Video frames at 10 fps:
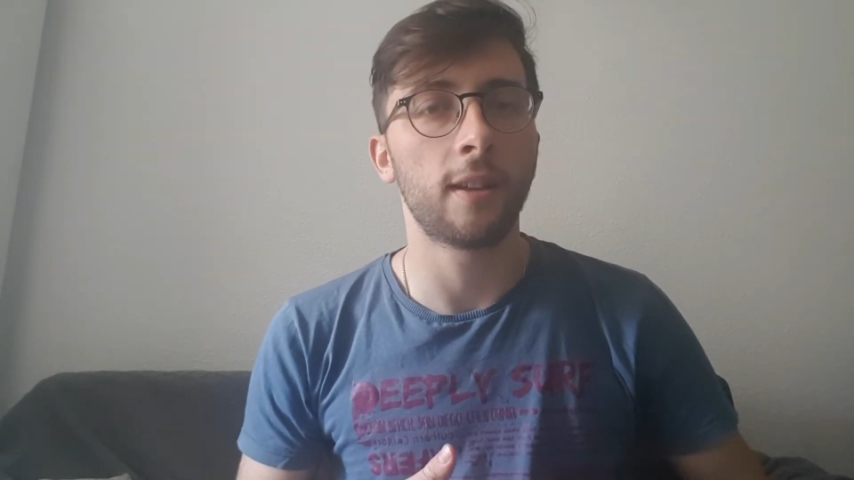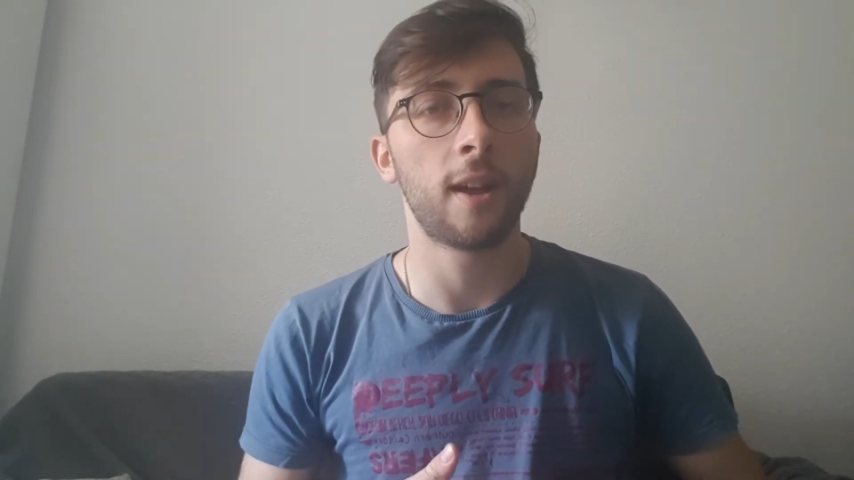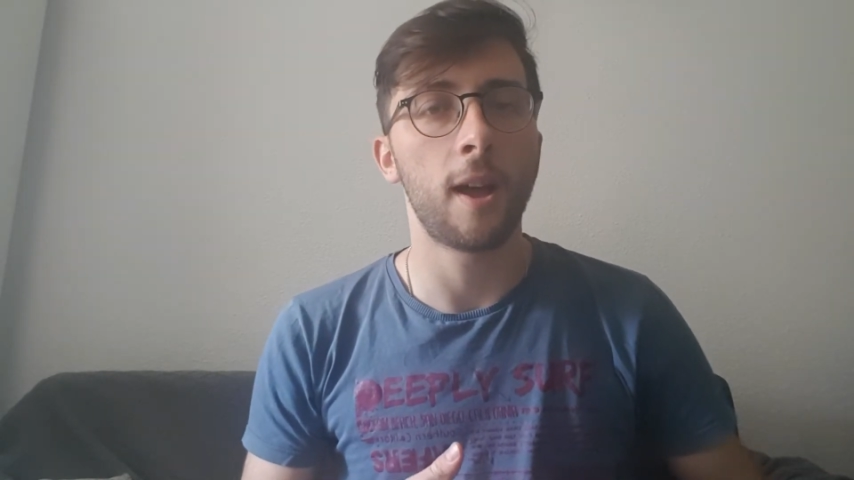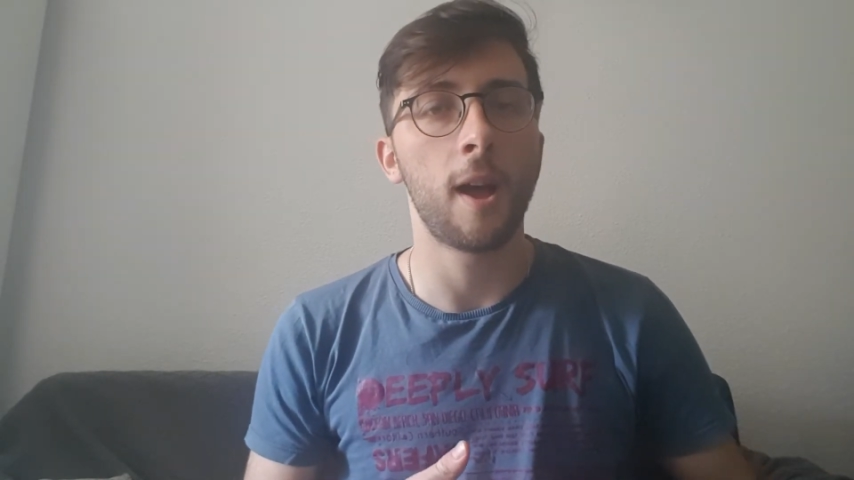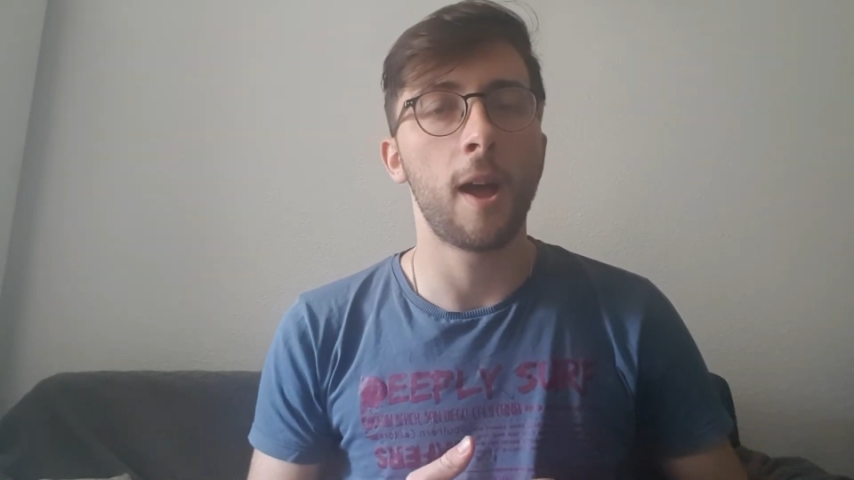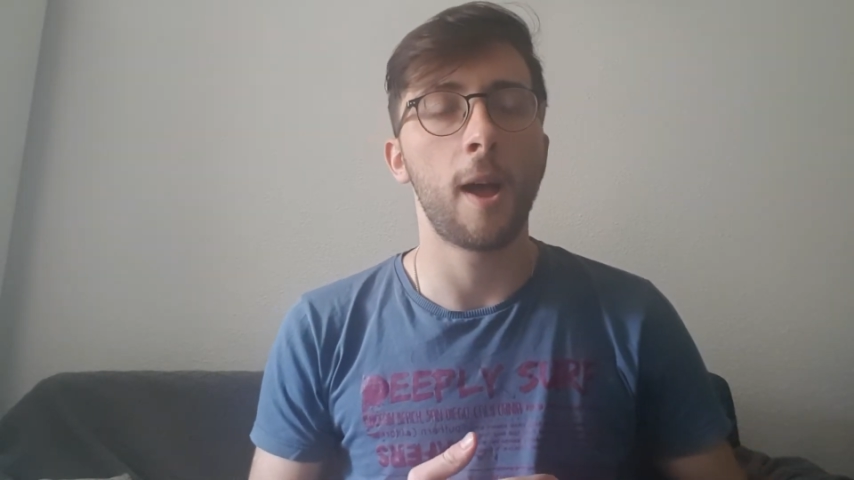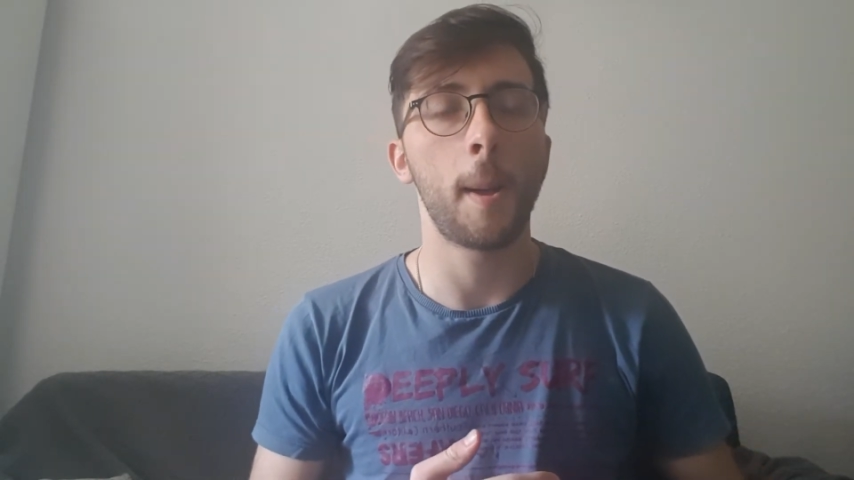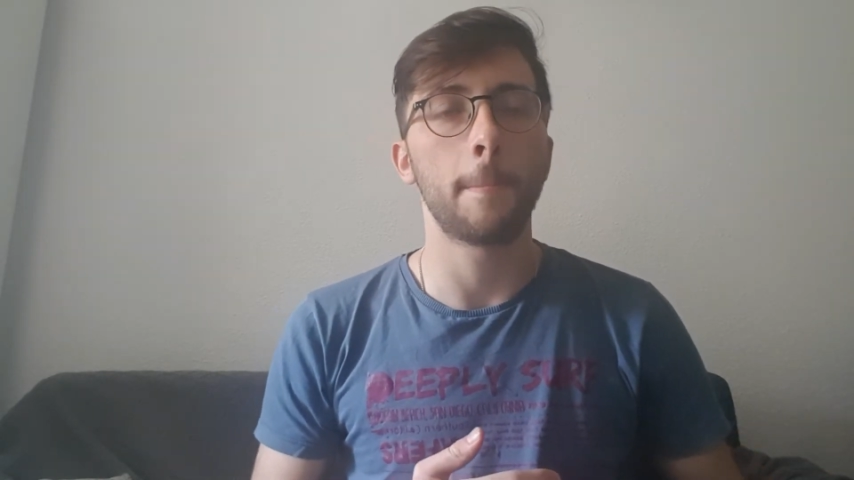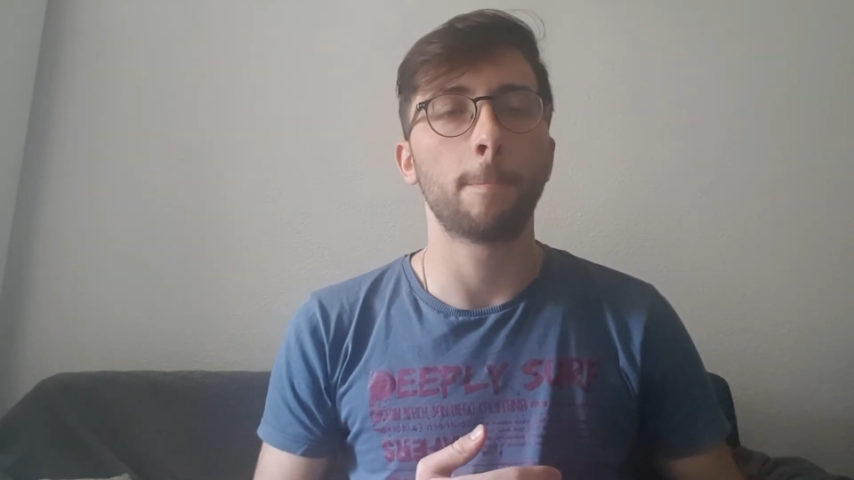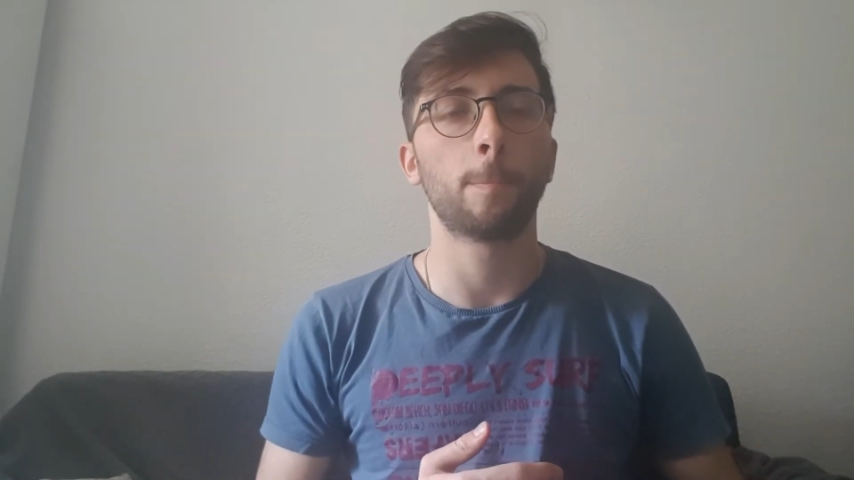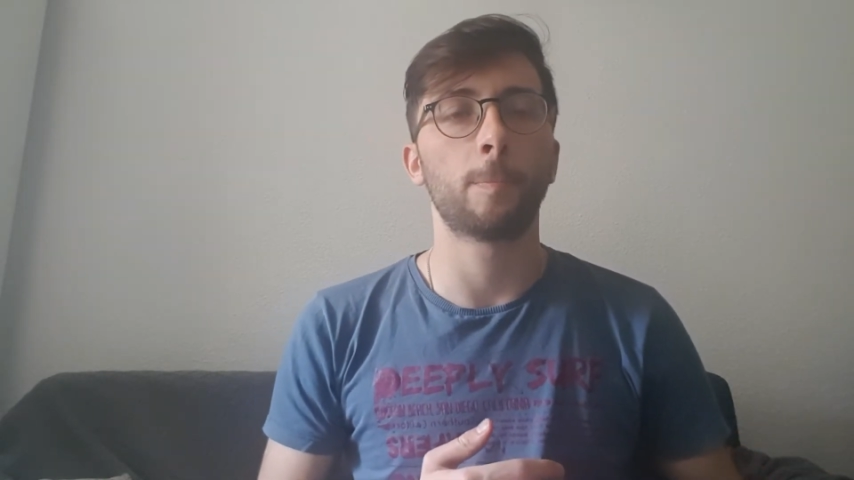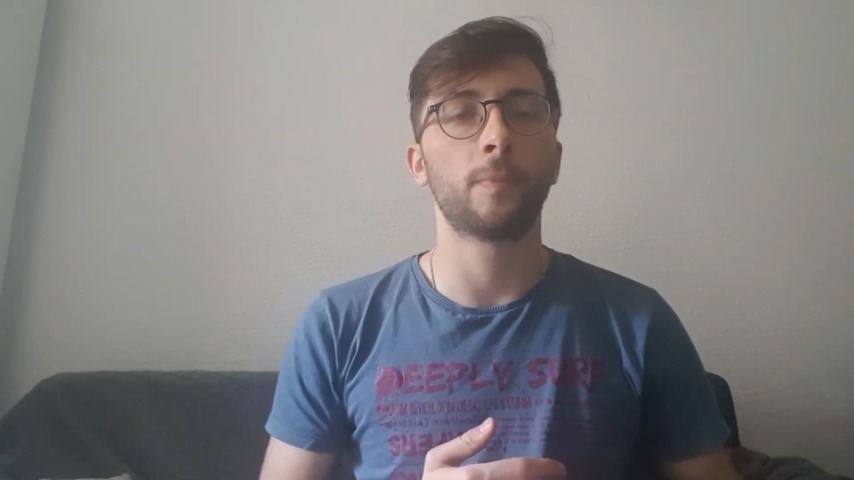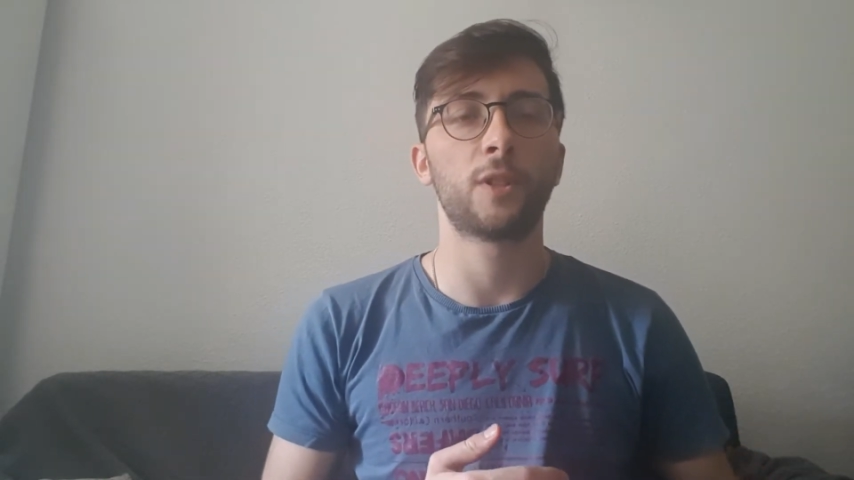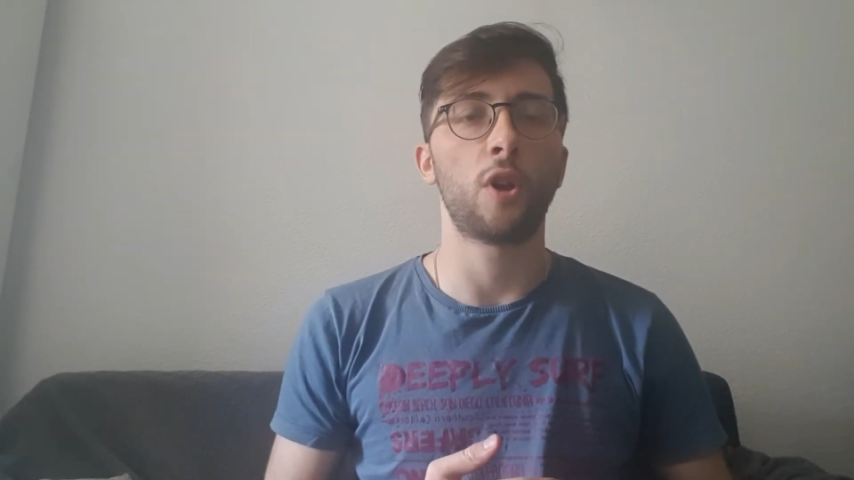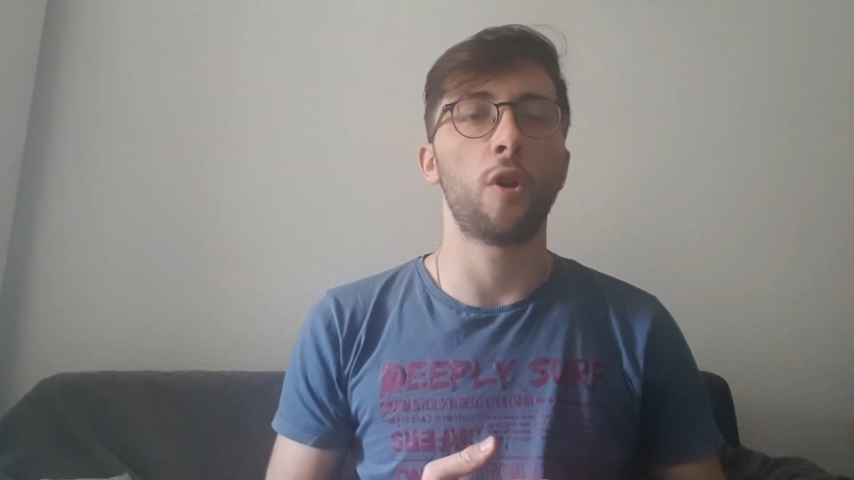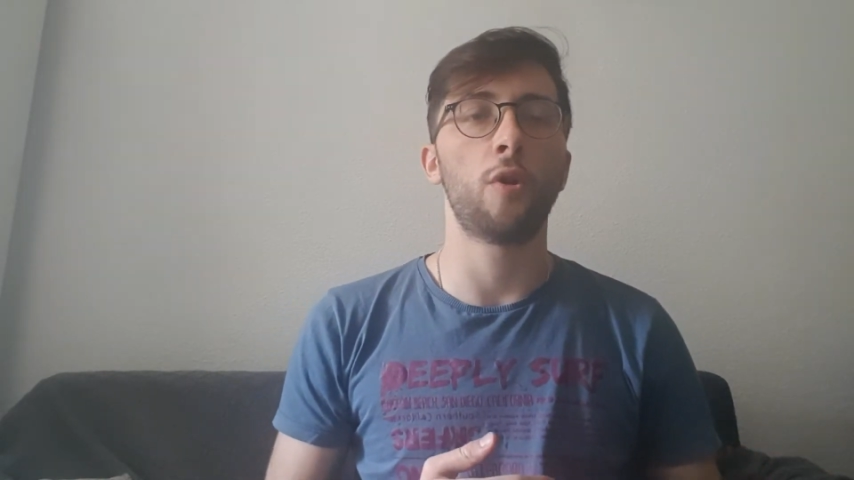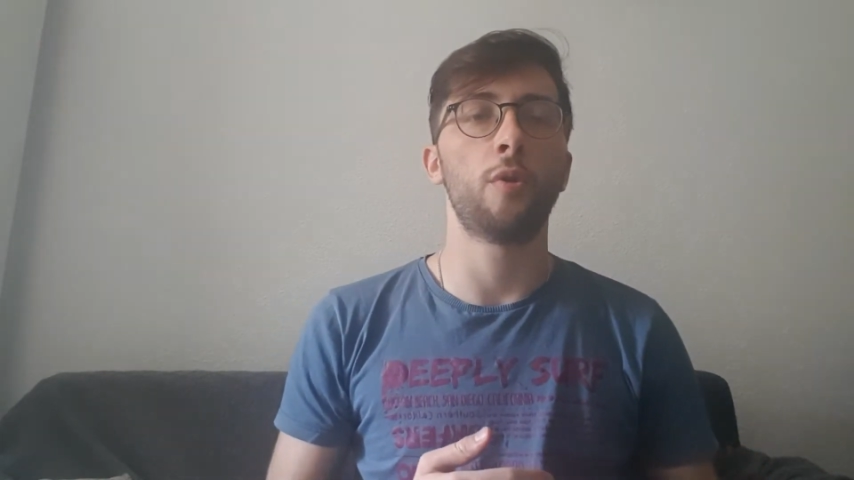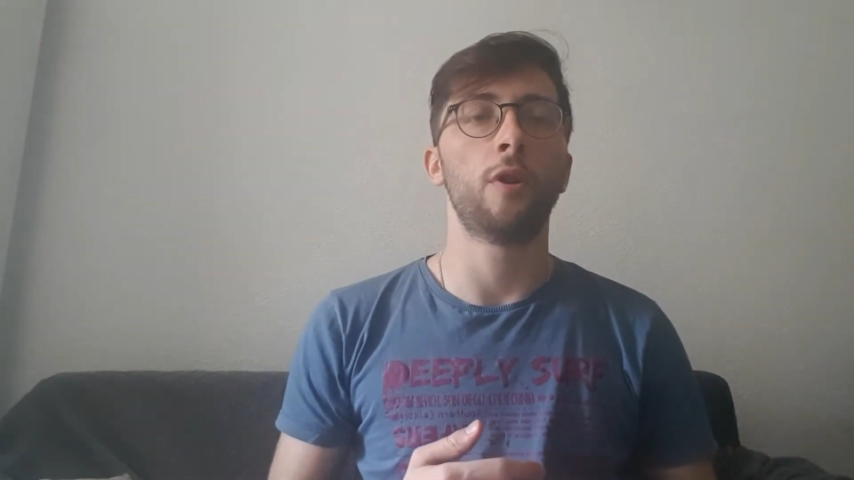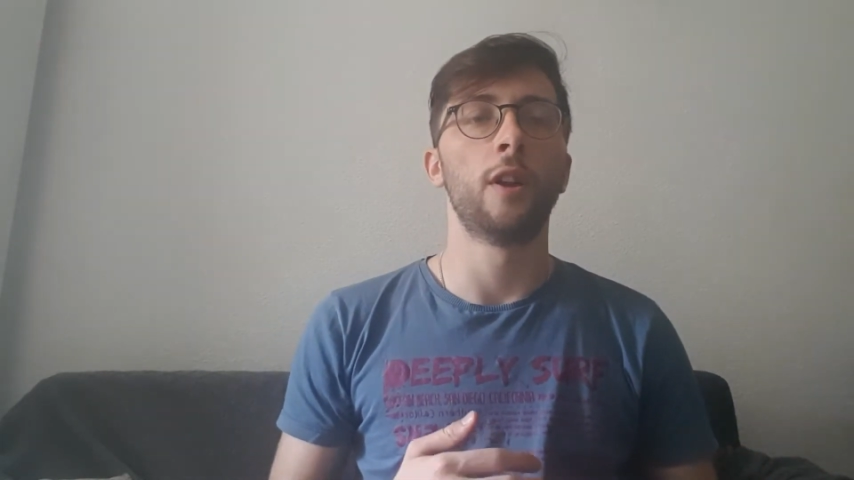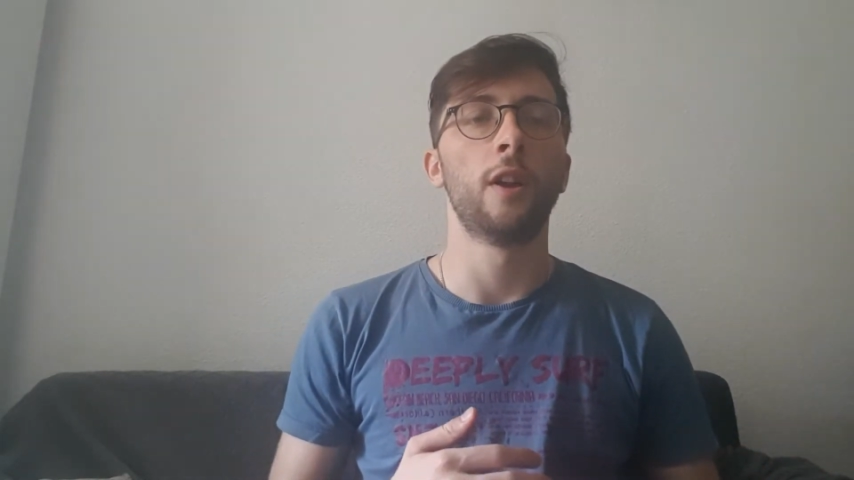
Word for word: Um, so,